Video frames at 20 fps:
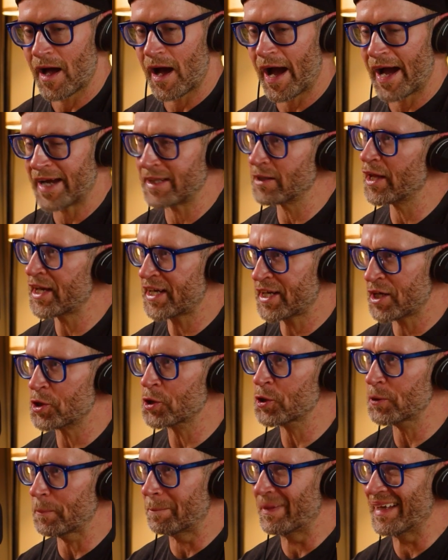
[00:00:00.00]
I like a
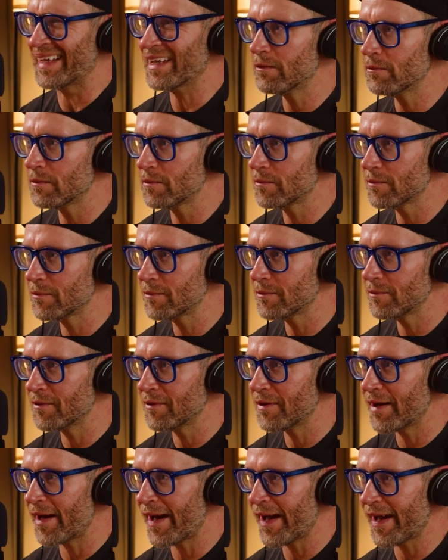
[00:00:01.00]
good bit
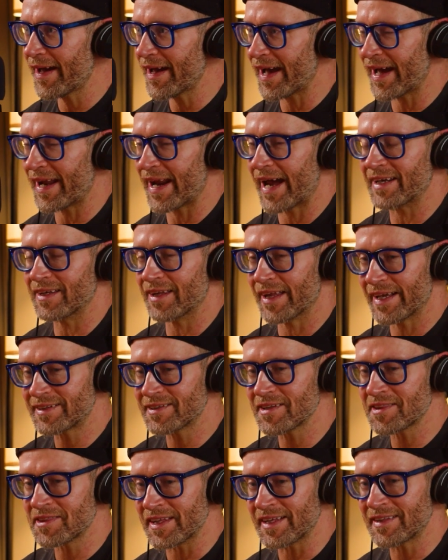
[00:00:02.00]
and I like
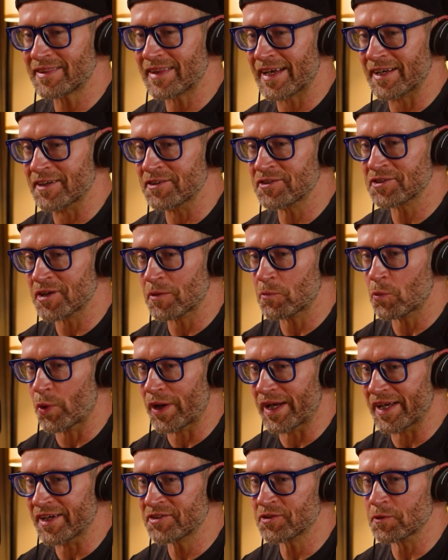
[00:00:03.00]
to think that in some
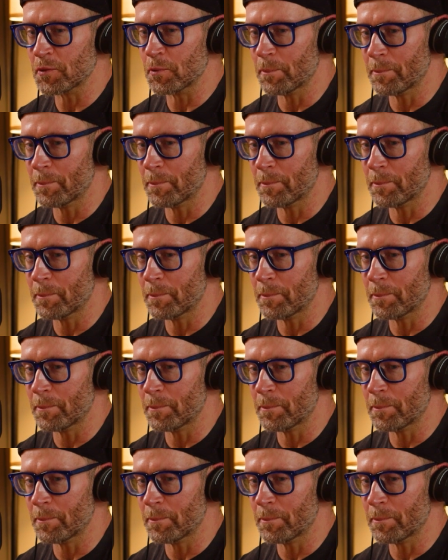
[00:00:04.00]
ways